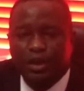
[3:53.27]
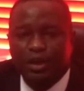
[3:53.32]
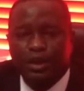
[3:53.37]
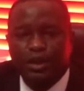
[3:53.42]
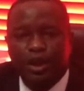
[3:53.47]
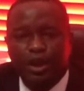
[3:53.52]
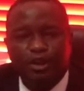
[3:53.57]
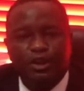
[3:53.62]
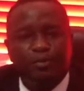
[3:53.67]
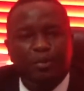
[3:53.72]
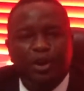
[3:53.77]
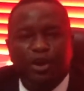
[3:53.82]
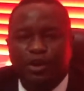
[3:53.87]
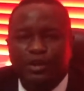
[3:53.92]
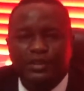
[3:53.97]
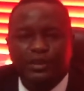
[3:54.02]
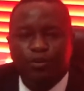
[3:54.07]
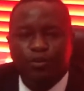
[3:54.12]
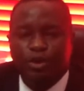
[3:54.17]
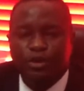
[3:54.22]
not
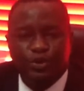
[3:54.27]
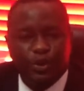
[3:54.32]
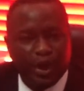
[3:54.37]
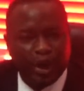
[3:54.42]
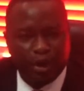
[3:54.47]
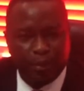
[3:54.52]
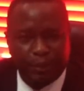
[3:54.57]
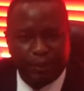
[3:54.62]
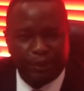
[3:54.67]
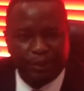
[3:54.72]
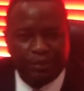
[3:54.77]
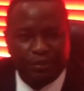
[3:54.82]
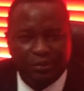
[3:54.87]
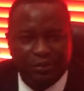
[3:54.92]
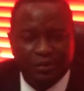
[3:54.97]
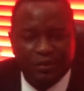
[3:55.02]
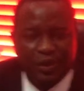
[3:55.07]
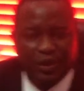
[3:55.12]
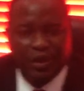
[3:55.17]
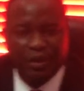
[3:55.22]
because they want to help you,
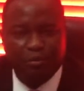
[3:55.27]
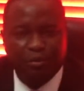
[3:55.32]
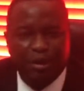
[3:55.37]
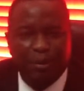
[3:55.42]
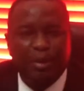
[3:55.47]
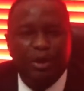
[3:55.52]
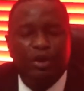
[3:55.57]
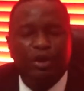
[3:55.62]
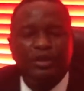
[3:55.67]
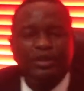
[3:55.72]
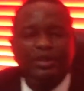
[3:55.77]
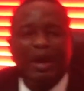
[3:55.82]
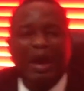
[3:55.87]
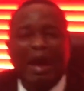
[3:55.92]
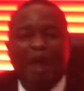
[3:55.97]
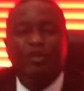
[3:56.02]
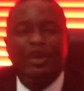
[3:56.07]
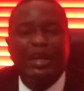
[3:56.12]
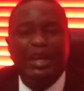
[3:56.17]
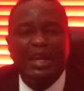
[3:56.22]
but because they
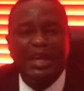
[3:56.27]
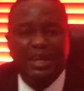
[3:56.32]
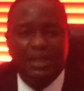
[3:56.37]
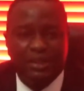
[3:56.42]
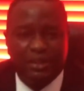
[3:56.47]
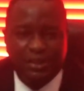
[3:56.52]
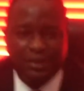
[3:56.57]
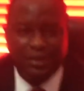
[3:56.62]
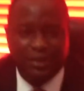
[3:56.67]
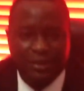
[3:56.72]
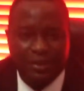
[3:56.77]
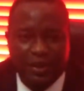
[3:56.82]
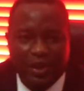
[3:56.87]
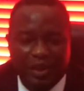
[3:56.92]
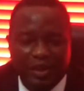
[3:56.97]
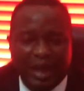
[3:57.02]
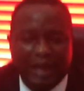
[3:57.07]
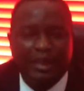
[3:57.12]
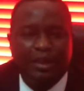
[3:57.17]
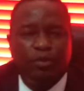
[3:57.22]
have a need
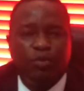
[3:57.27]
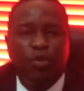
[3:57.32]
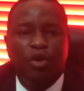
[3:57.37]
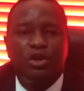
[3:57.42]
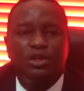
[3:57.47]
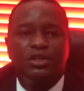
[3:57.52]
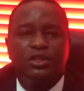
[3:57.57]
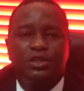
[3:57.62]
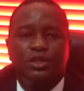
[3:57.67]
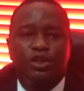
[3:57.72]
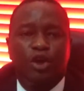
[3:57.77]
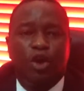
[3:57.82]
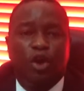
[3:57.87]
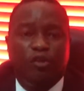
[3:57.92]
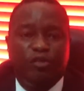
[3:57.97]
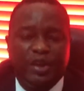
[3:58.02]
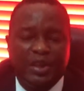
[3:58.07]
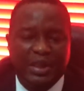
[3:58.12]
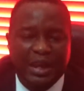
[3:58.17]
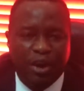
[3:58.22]
that they want
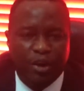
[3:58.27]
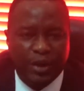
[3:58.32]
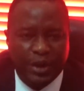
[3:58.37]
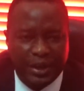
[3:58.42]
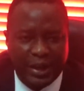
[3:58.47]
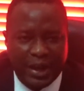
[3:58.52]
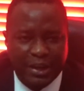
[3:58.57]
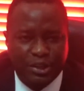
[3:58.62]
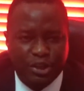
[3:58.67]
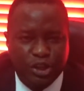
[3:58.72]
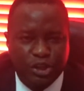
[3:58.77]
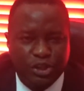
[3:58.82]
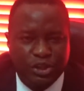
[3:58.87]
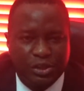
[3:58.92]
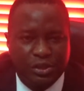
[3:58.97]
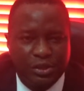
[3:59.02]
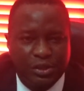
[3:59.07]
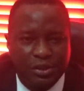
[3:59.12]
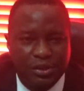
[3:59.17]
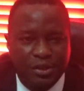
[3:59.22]
solved in the organization.
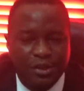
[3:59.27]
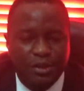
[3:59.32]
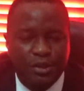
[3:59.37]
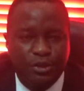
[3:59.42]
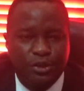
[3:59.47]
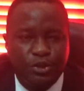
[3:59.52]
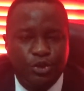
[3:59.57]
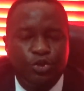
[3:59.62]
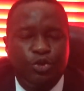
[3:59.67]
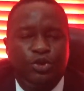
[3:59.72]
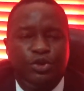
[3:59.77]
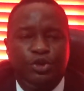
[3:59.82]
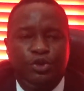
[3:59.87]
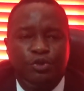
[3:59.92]
So you